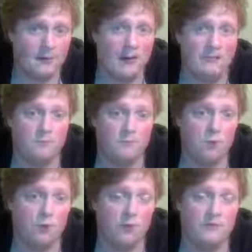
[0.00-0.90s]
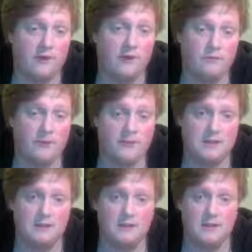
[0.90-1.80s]
I have more
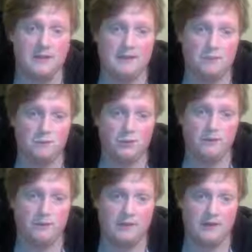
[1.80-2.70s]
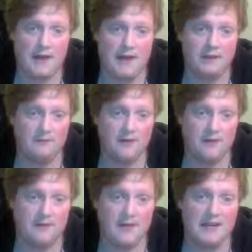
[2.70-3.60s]
development than he would have had if he
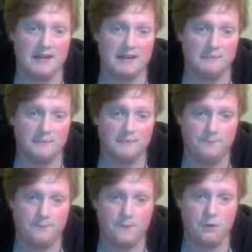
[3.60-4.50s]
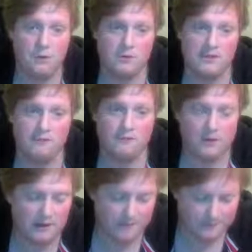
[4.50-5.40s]
had taken on
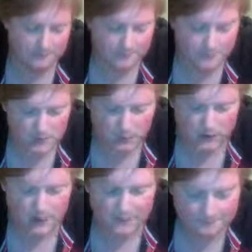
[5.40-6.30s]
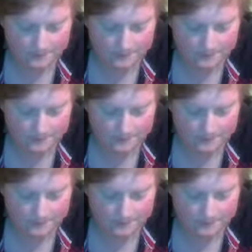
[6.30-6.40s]
c5. Okay.